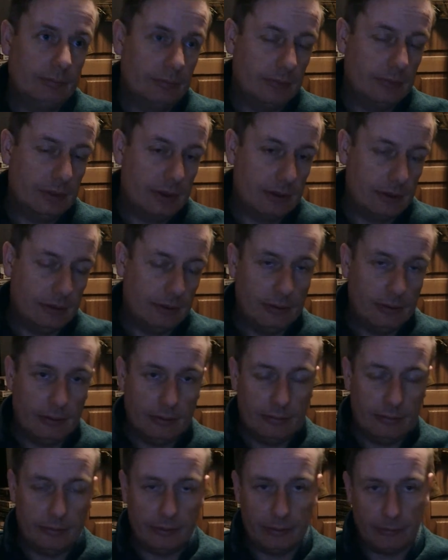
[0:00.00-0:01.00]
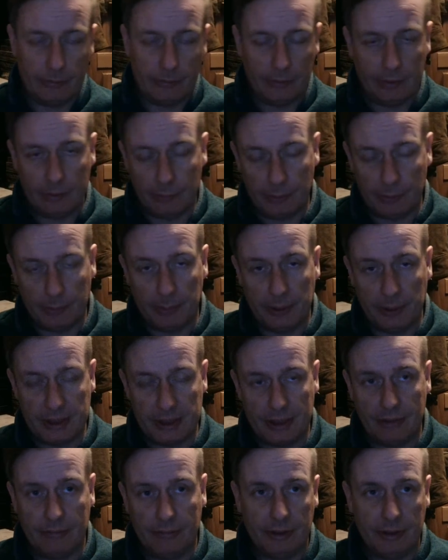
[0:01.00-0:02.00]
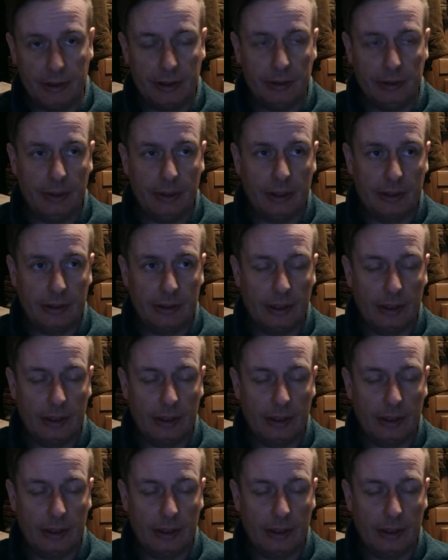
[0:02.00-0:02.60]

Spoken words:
So with Pacific, you had